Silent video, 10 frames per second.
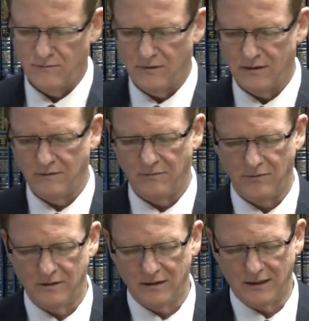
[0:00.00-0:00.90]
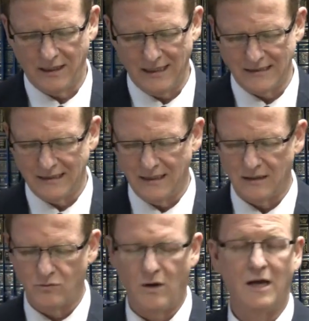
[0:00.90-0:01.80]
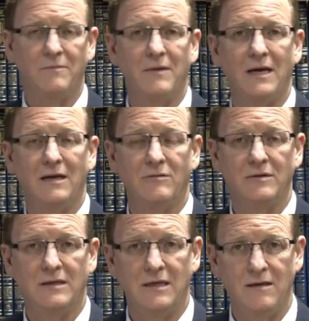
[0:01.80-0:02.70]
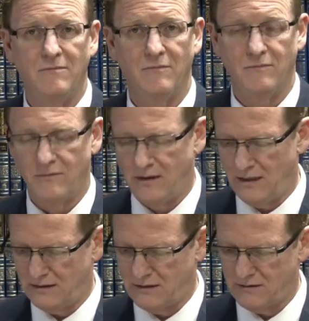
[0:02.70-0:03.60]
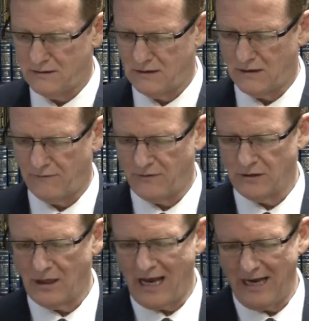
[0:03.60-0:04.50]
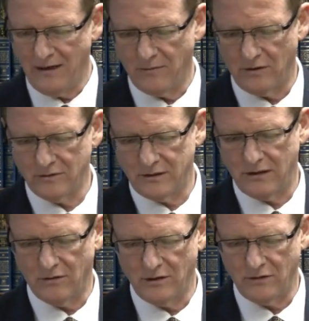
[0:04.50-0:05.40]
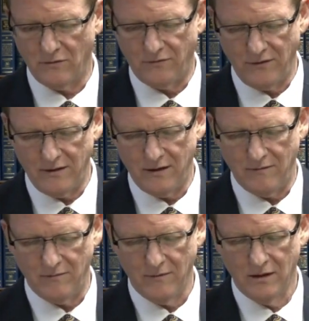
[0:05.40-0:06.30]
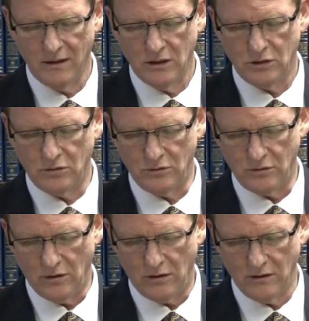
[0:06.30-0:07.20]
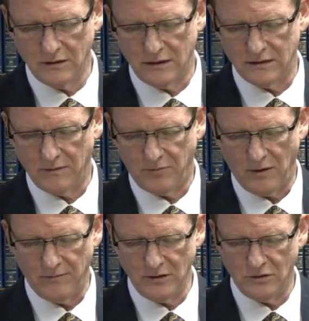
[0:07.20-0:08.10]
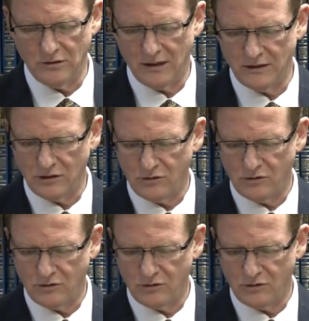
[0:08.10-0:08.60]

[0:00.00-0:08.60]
But the Tanakh said that one may redeem these sacrificial animals in order to feed them to dogs, as the prohibition that they